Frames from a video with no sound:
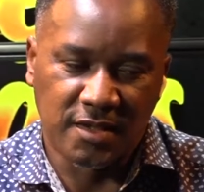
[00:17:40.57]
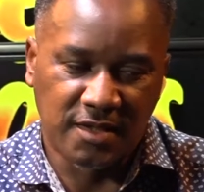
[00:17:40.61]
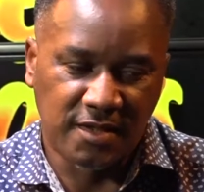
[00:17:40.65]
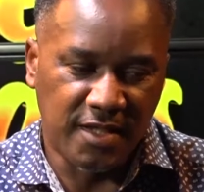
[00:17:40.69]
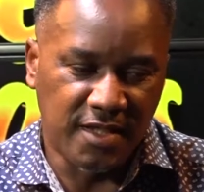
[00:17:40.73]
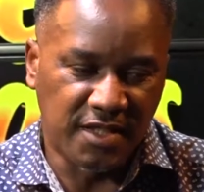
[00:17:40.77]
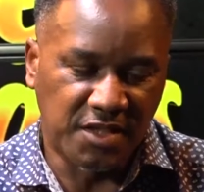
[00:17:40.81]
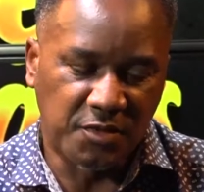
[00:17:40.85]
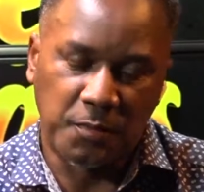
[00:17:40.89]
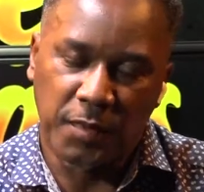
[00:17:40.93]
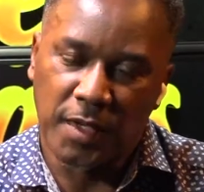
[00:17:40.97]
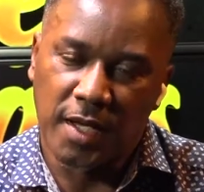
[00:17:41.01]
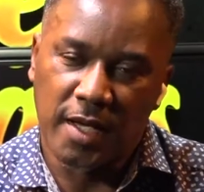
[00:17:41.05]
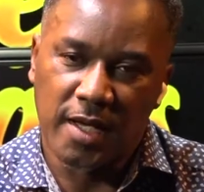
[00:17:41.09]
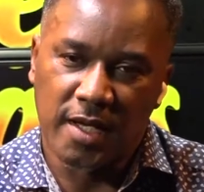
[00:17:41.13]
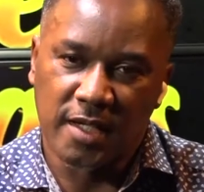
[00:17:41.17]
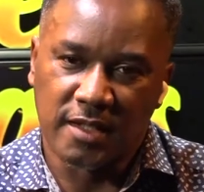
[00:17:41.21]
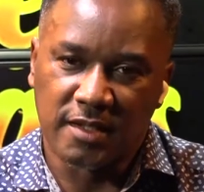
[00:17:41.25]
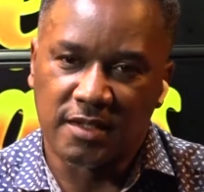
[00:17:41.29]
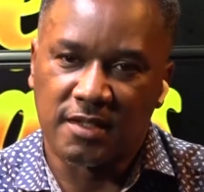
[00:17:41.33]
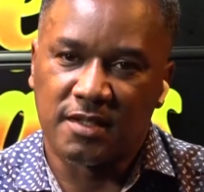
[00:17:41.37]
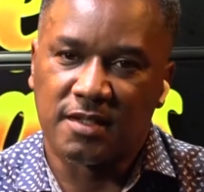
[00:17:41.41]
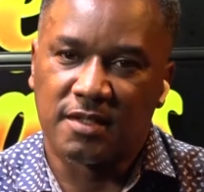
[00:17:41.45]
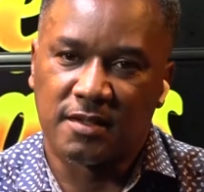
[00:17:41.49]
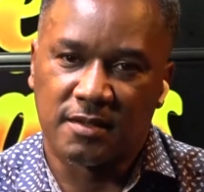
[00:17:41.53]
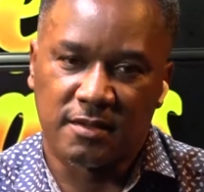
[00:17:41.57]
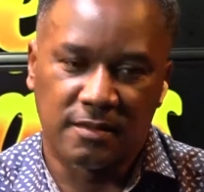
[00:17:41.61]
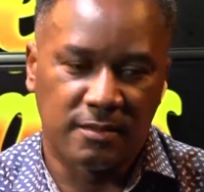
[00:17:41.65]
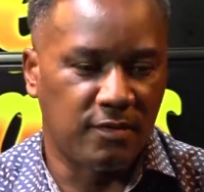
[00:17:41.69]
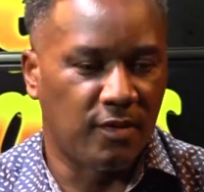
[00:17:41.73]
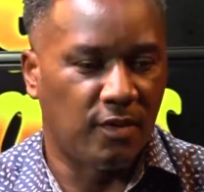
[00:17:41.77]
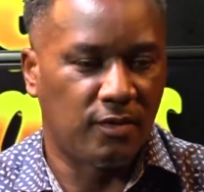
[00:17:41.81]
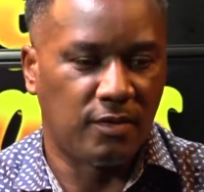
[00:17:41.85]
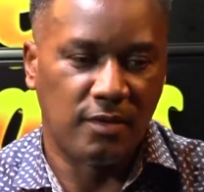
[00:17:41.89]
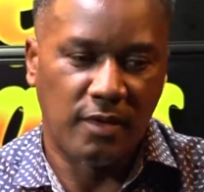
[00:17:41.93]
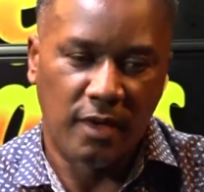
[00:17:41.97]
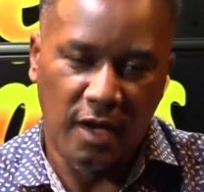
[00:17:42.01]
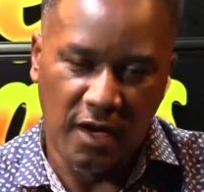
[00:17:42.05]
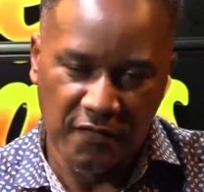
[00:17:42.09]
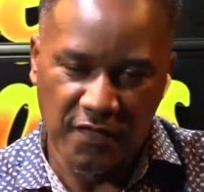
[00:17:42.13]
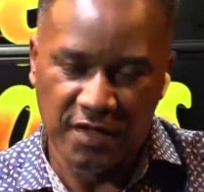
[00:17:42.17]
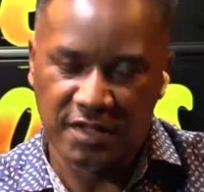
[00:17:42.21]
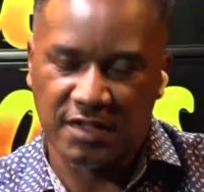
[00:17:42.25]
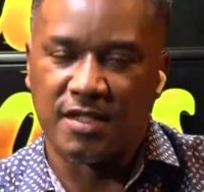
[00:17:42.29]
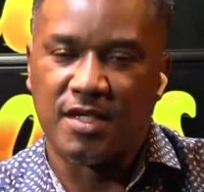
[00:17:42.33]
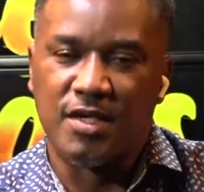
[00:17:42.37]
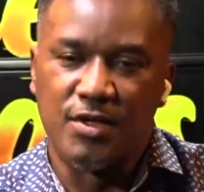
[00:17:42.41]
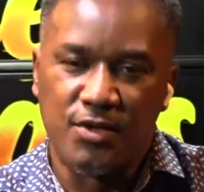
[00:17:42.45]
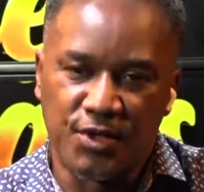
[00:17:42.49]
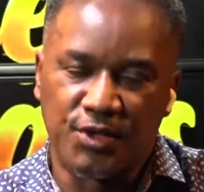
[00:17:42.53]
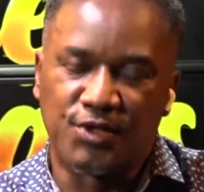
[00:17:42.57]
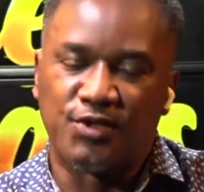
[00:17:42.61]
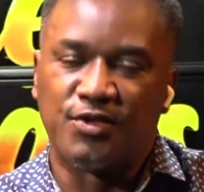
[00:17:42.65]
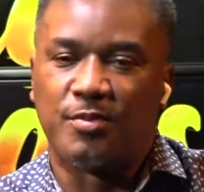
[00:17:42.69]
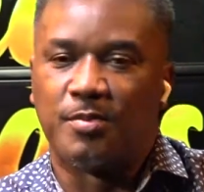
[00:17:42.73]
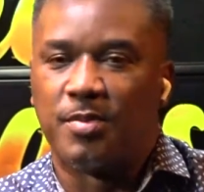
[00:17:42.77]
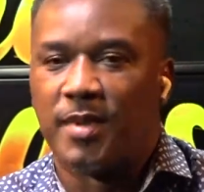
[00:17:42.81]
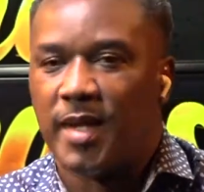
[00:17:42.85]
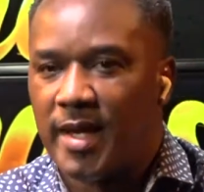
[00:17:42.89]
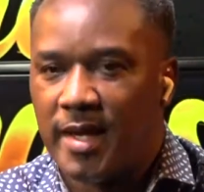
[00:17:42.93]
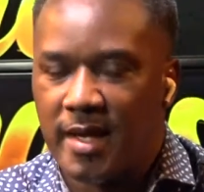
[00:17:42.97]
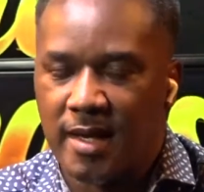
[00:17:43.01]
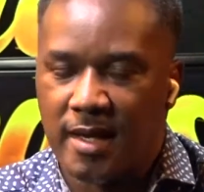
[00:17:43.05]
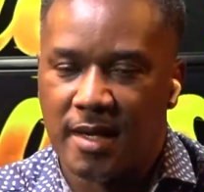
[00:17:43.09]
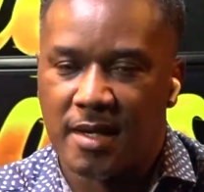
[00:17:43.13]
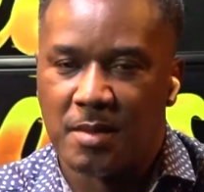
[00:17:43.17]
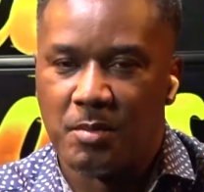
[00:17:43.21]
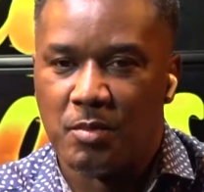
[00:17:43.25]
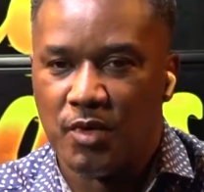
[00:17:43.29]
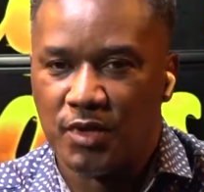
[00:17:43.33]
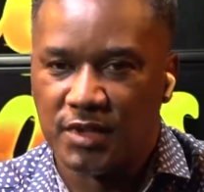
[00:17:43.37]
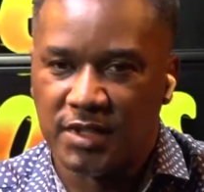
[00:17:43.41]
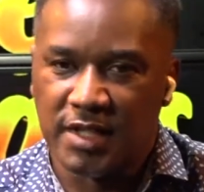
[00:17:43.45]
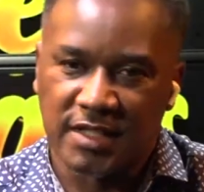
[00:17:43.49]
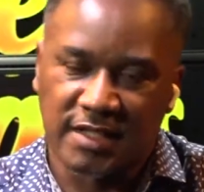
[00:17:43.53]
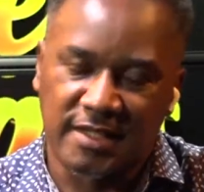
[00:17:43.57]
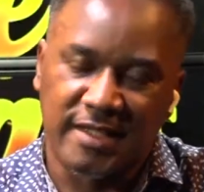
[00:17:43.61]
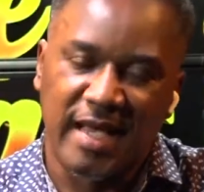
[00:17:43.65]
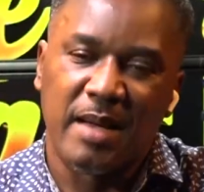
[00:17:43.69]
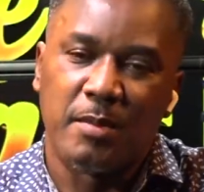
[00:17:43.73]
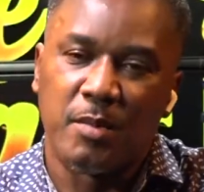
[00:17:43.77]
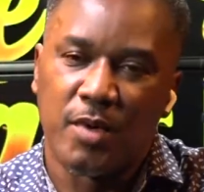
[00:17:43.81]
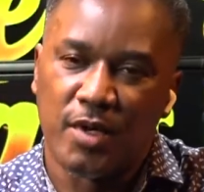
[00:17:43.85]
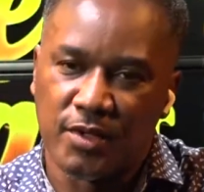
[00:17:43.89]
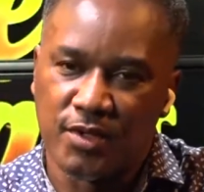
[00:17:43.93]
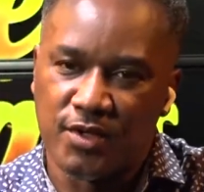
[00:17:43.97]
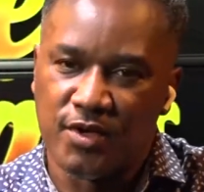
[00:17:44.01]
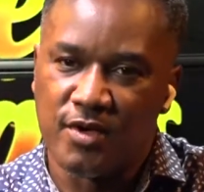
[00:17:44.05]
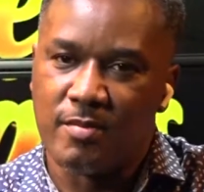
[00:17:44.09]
You know, because these players obviously used to play here.